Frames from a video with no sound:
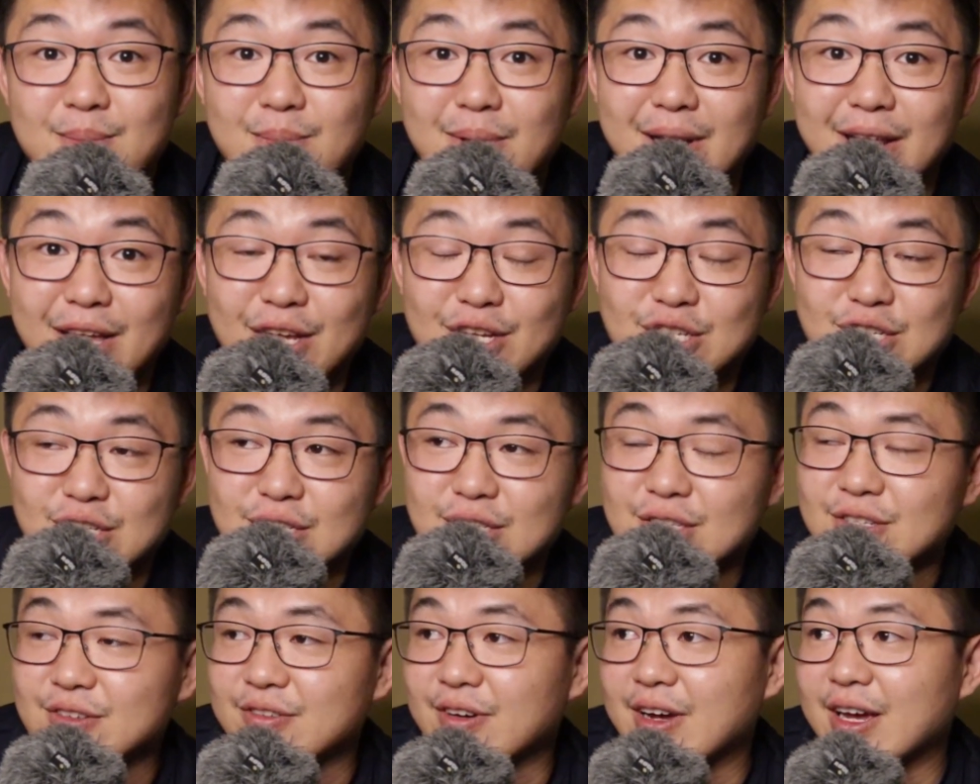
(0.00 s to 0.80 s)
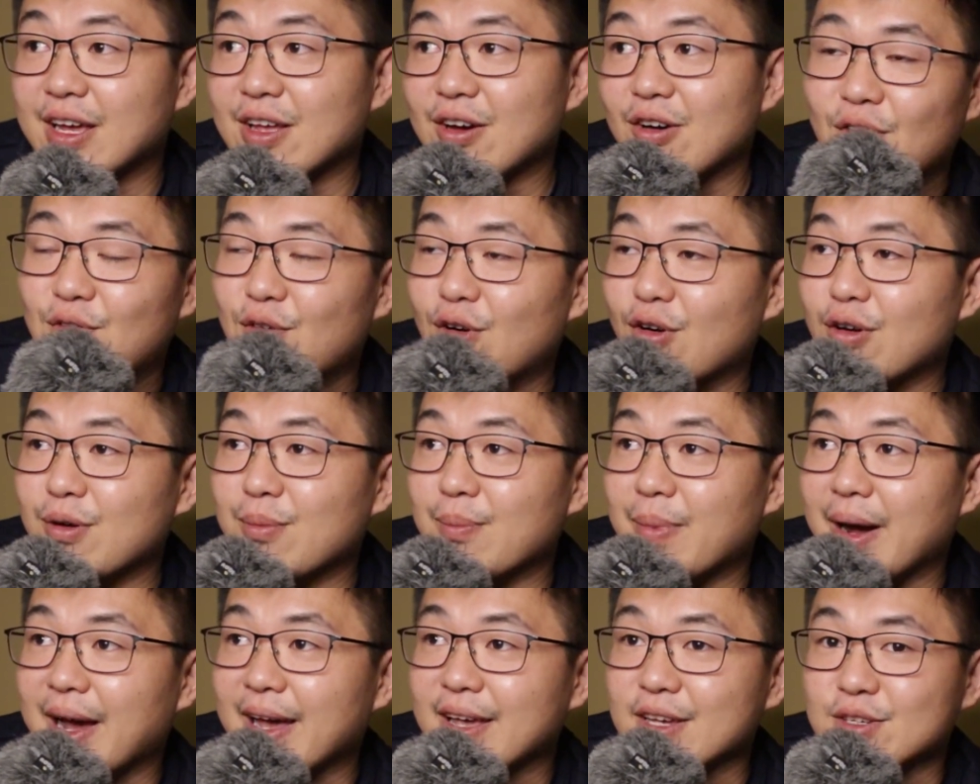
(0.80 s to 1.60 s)
Malaysians, right, or
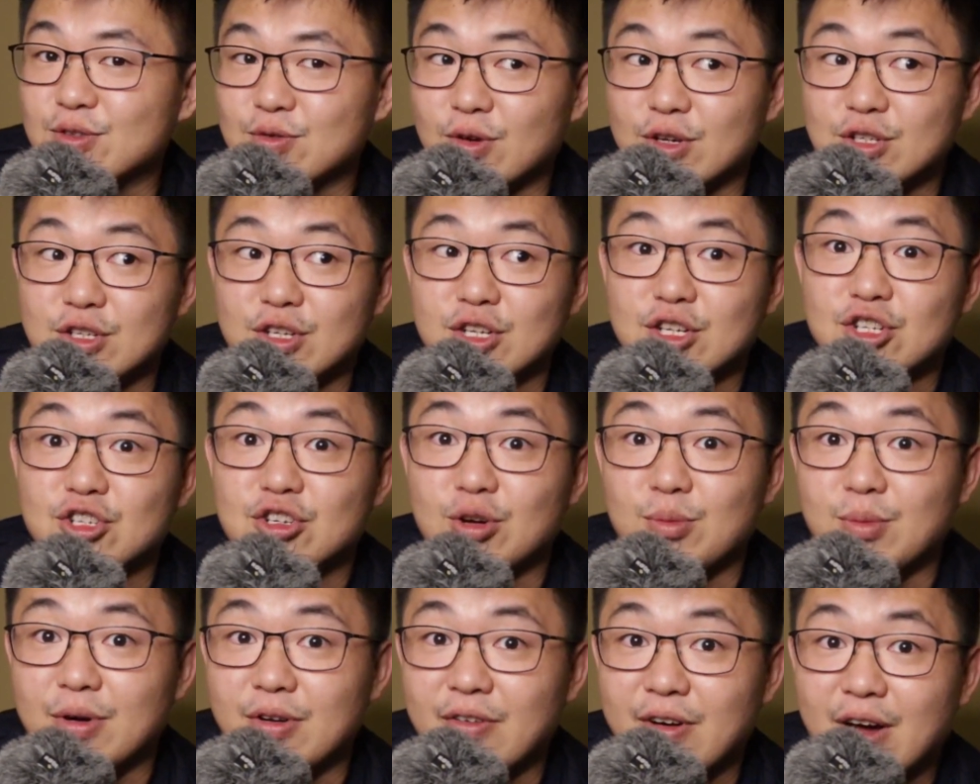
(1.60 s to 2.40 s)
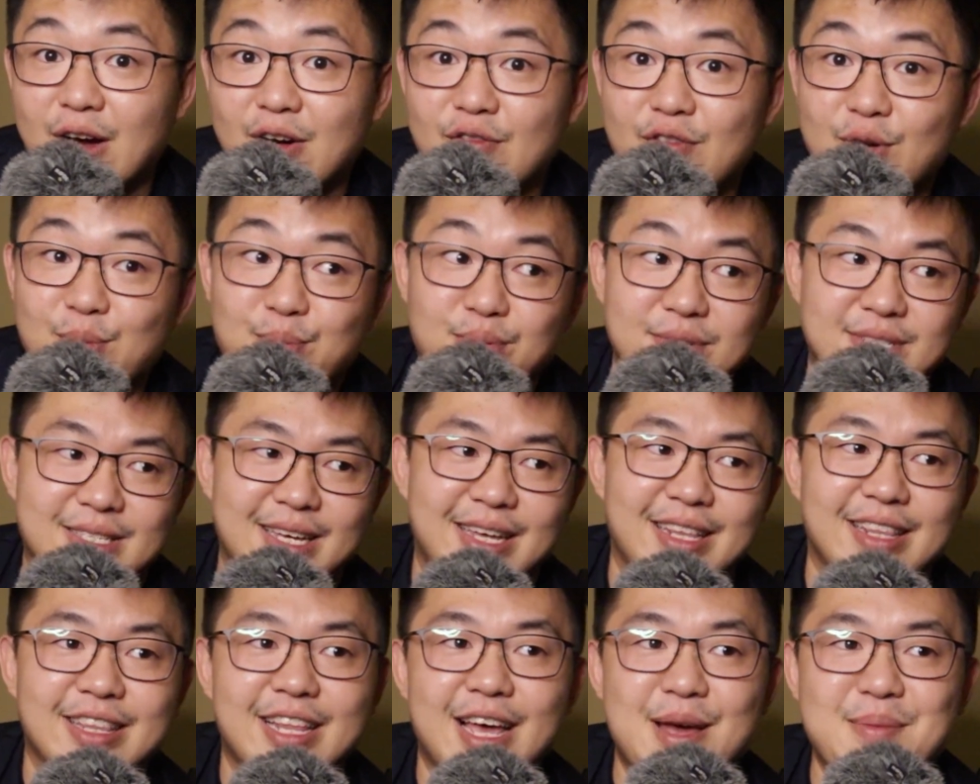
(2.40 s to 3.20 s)
foreign buyers to actually shop around,
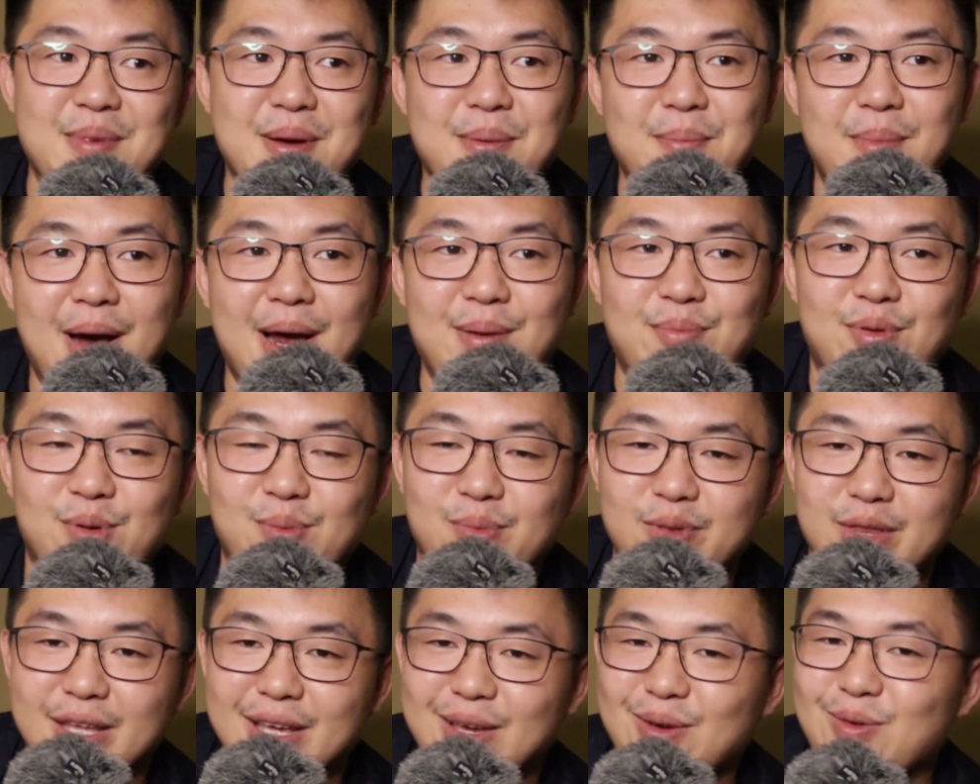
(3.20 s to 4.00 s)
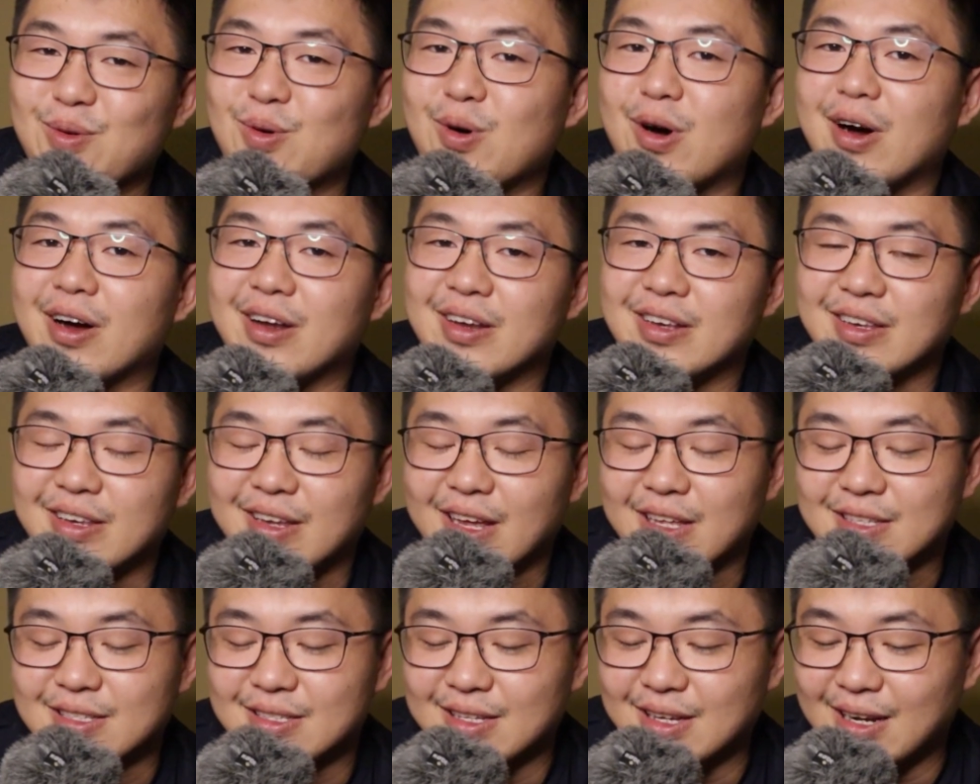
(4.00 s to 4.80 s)
represent them and buy property. Wow,
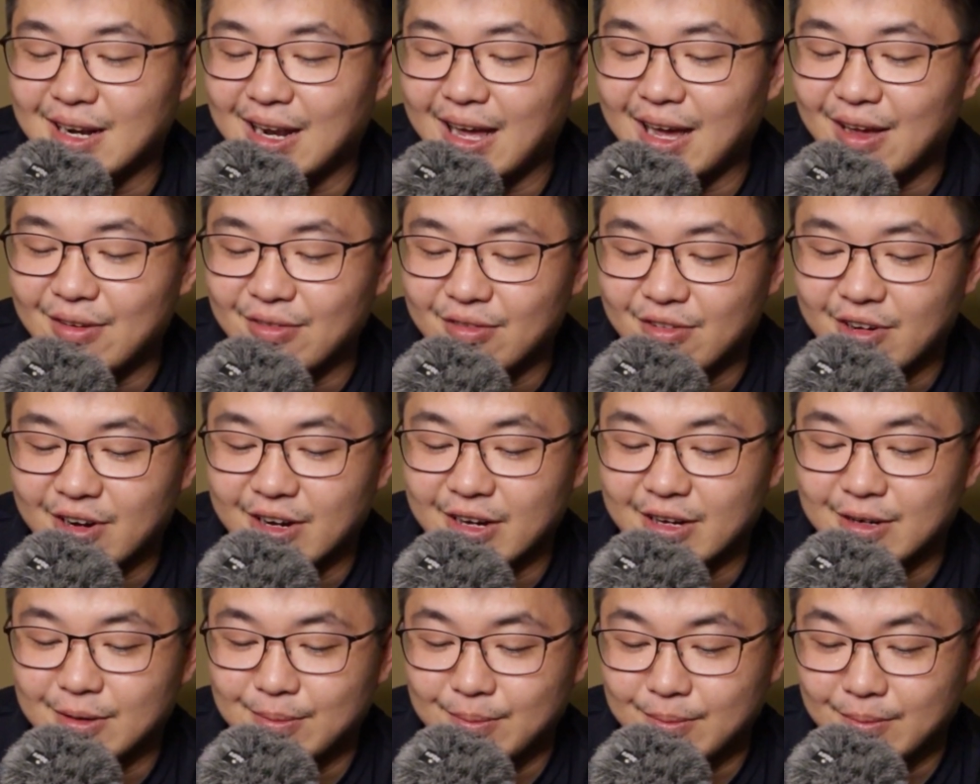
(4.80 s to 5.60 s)
that's the life, right?